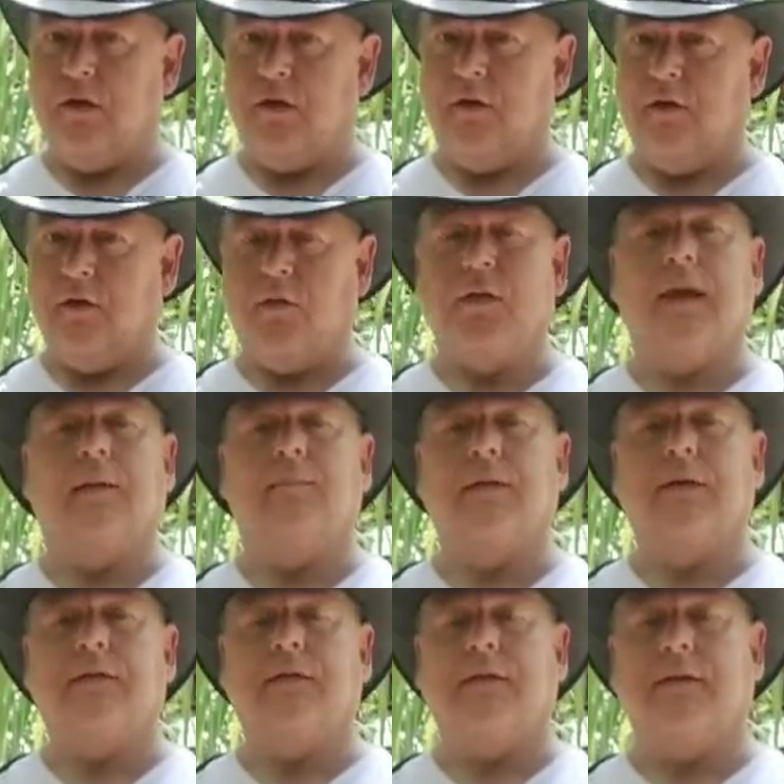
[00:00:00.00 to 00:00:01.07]
you know, the
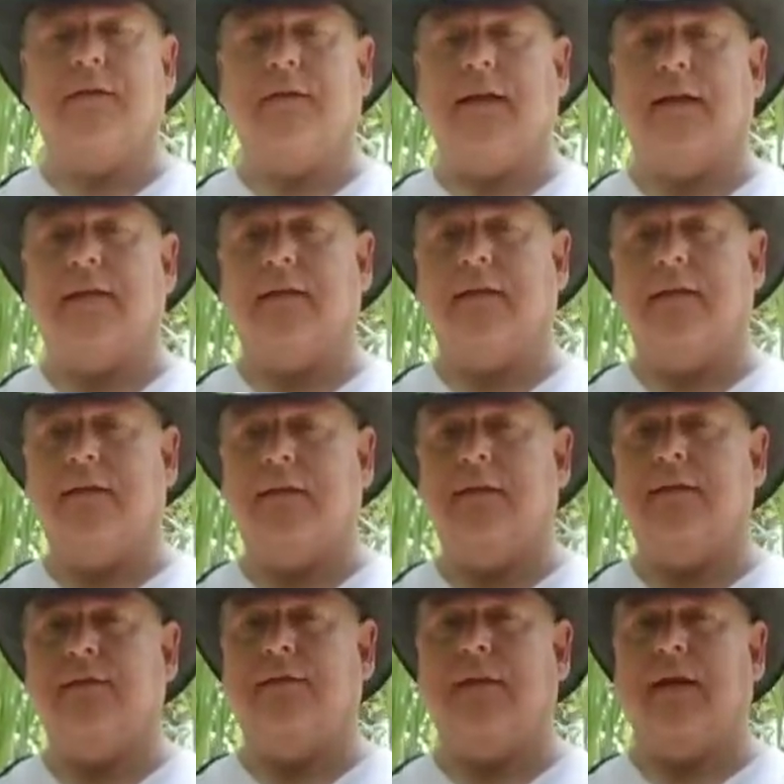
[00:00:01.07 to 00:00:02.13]
NPCs that
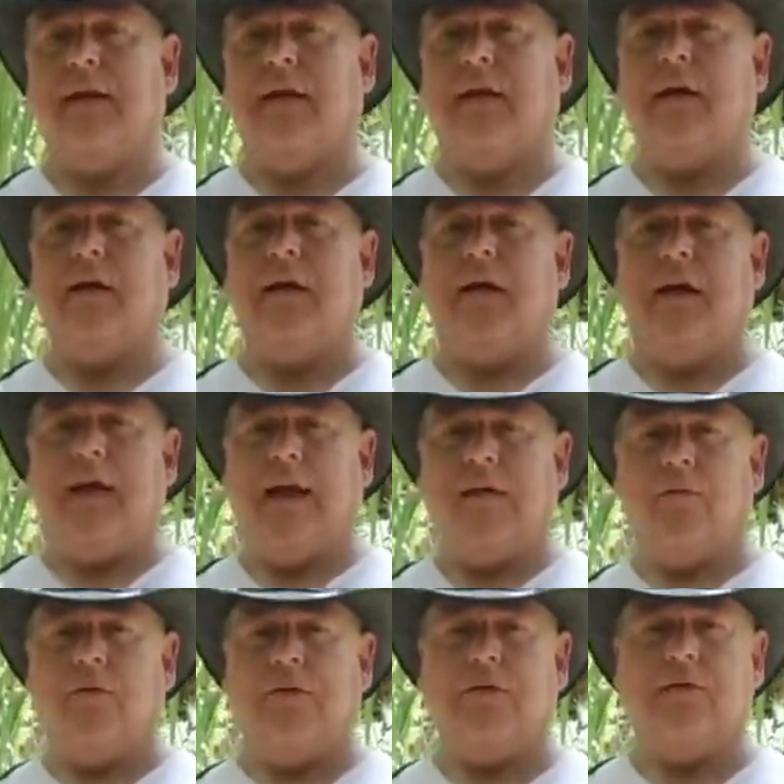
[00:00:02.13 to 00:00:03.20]
live there
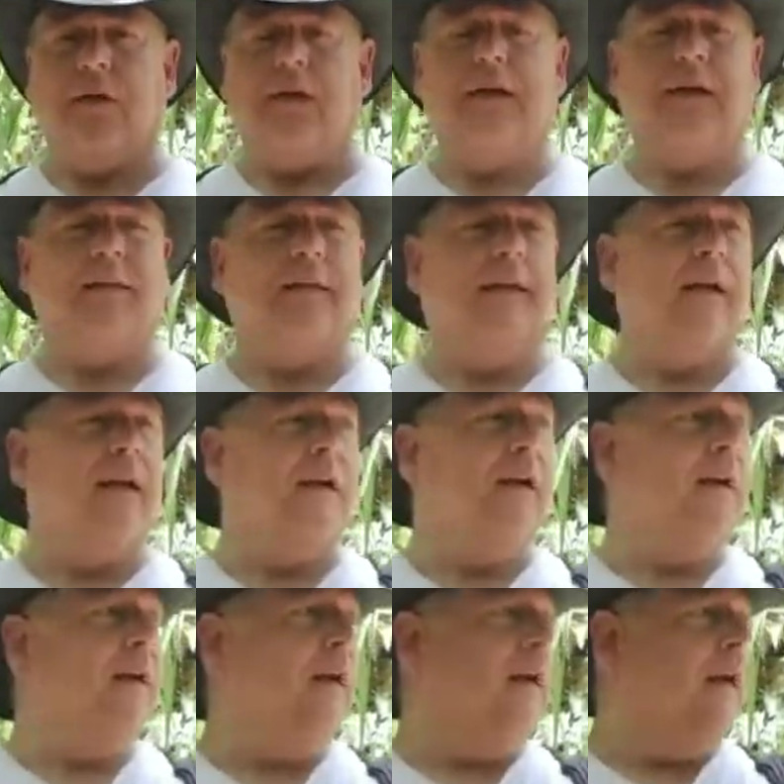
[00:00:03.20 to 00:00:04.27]
and reside
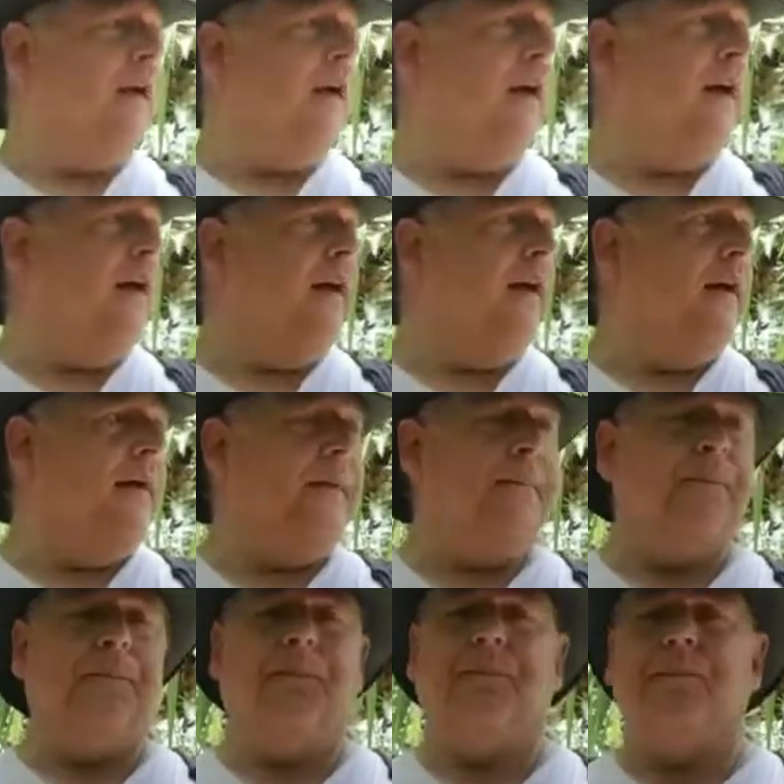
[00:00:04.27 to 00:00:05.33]
there,
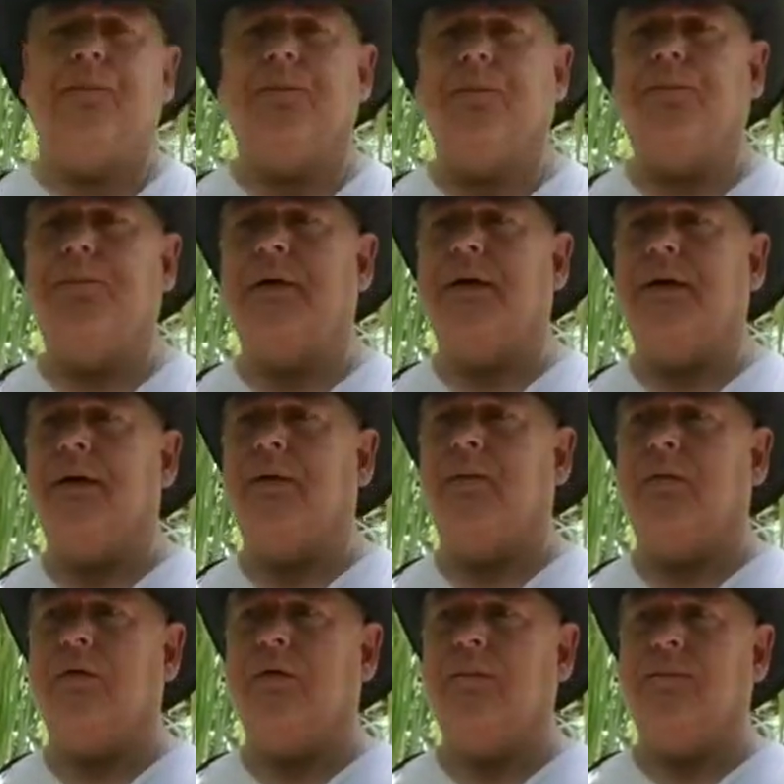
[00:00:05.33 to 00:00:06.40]
but
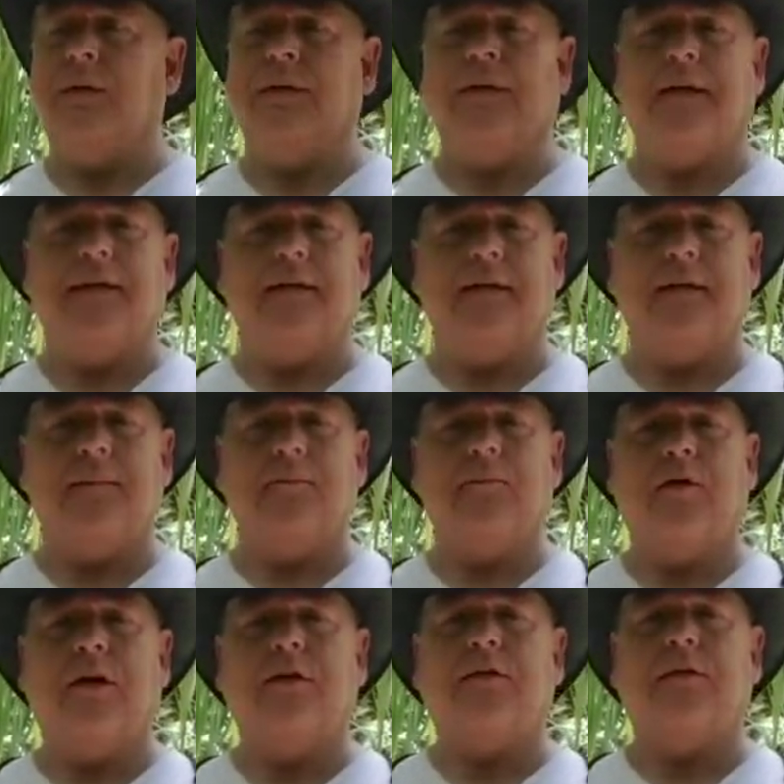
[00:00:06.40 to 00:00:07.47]
they didn't
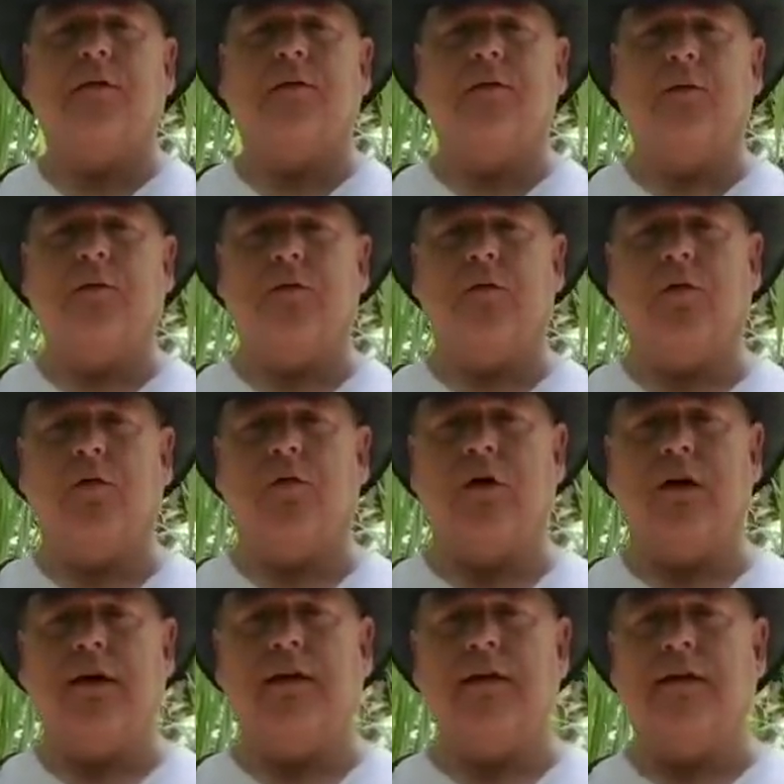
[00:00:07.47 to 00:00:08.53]
embrace the full
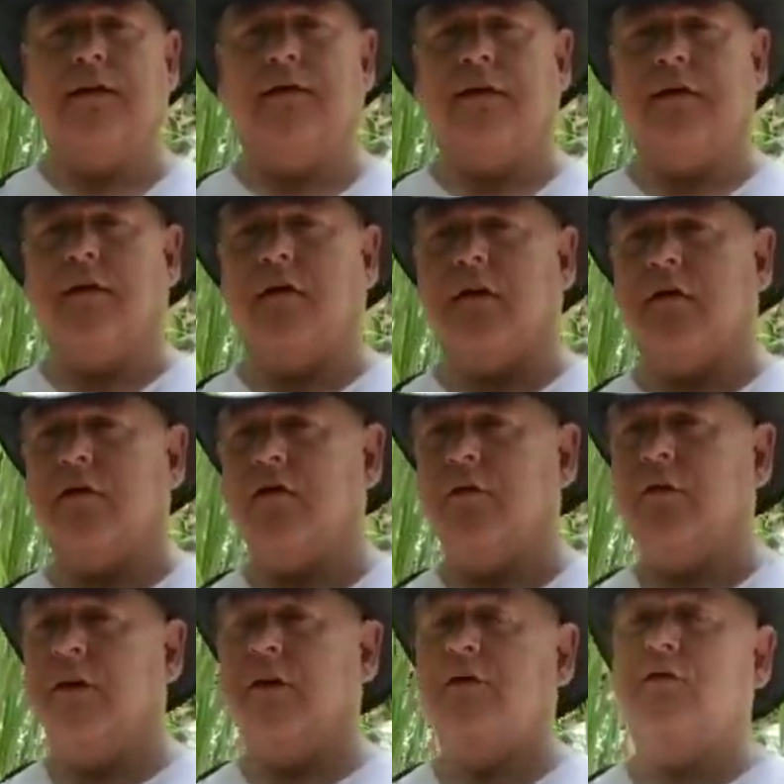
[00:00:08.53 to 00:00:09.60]
corniness and
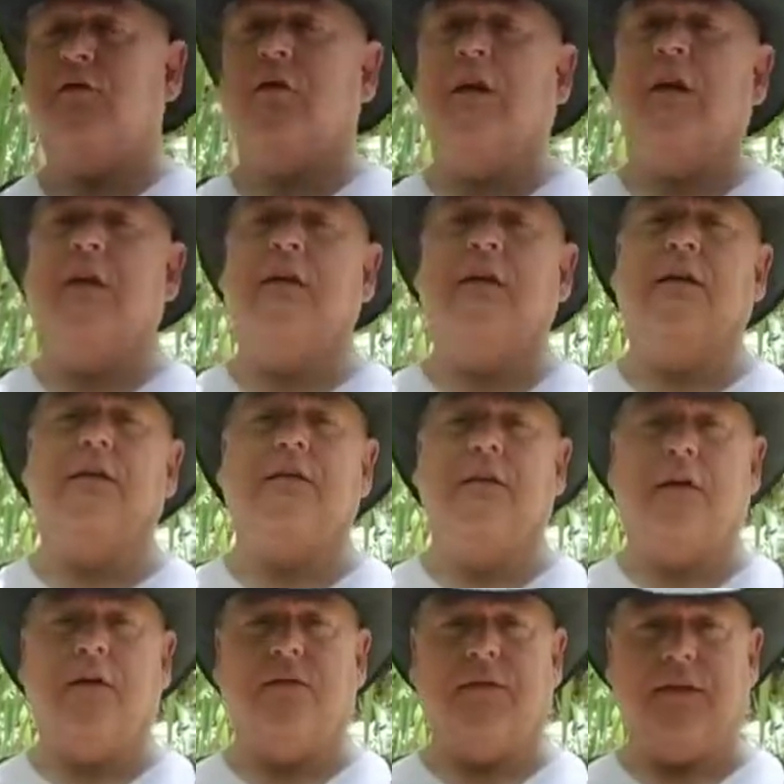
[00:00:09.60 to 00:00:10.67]
cartoonishness
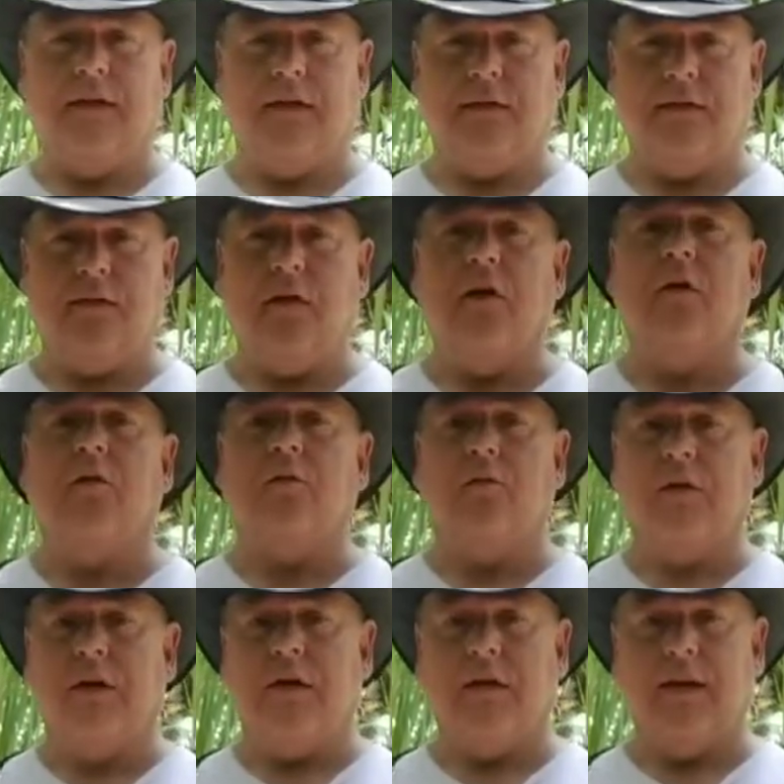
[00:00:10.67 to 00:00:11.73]
of these
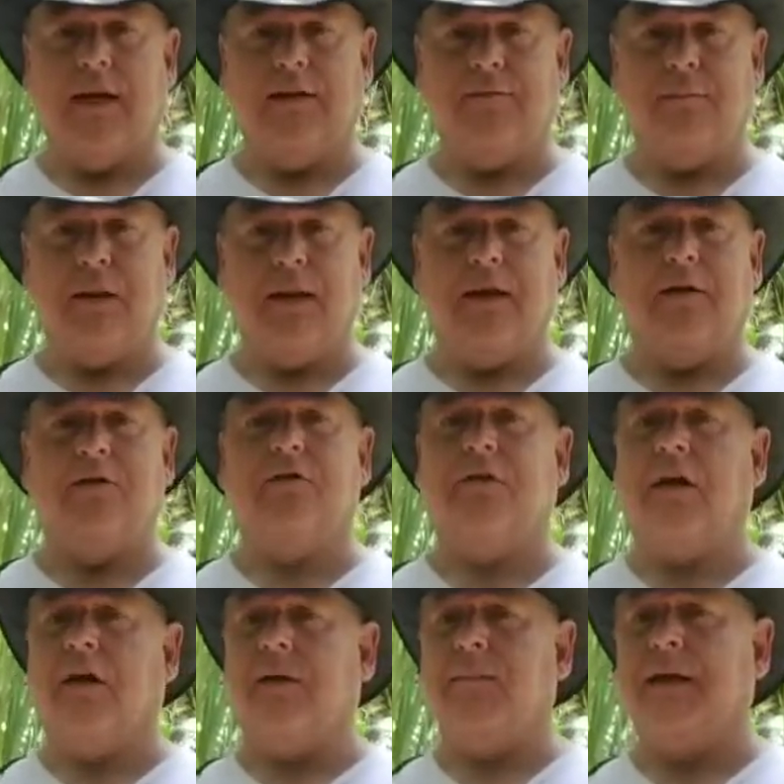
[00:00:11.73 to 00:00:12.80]
real life players
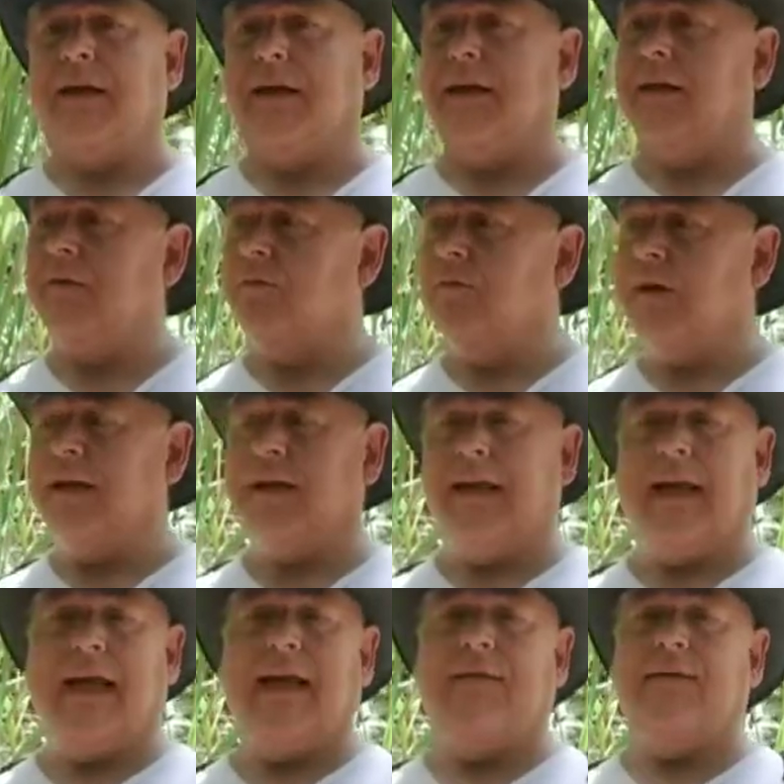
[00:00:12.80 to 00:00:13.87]
coming and wreaking
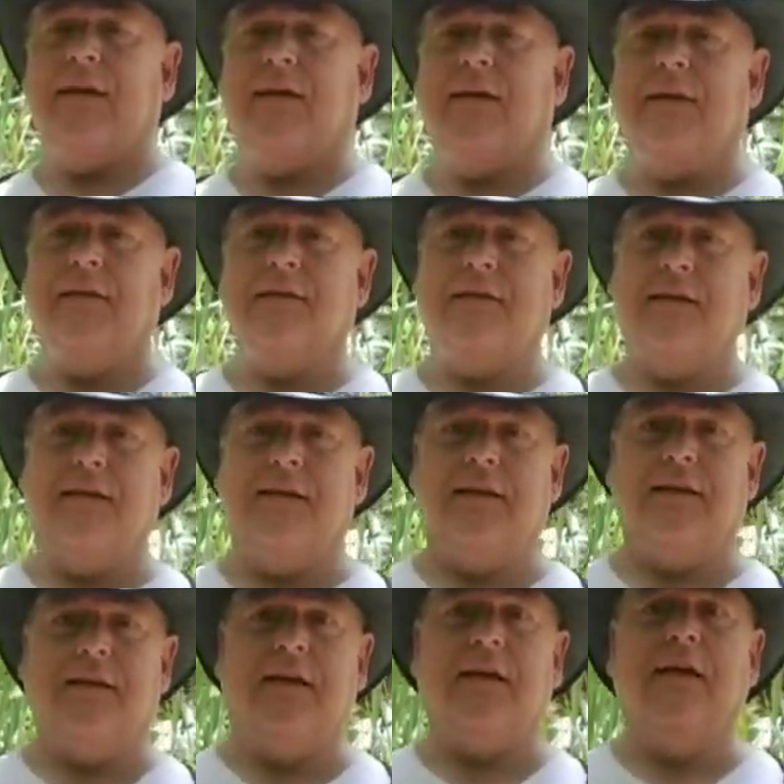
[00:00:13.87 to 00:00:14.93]
havoc on the city,